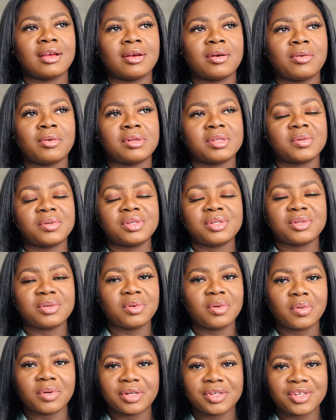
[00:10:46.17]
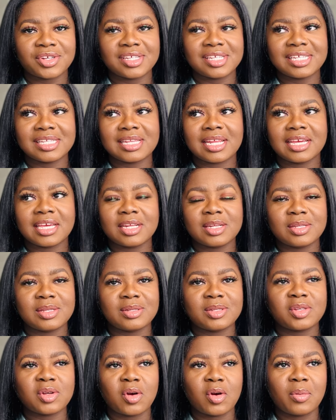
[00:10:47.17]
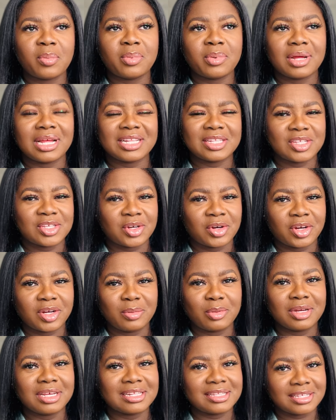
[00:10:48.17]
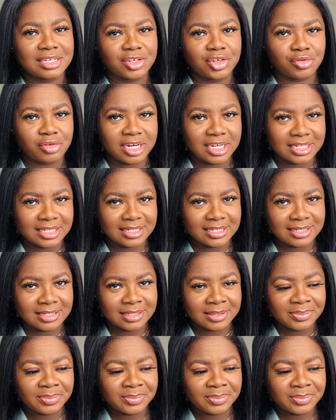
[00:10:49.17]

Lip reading: was always so gorgeous. It's like a top and skirt, but it's a dress.